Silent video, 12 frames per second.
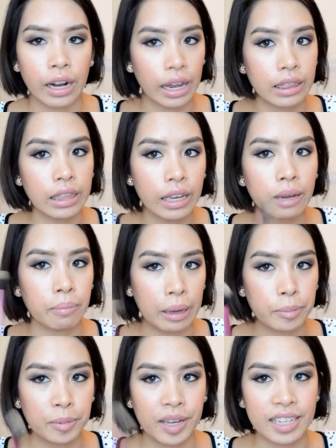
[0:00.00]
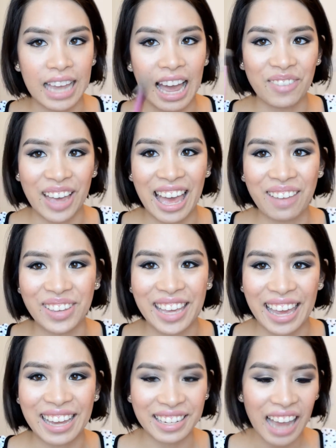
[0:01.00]
I think it might be because I have a heavy
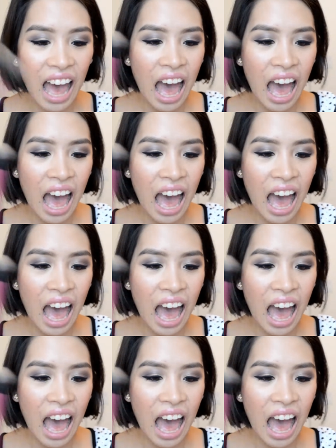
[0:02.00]
hand,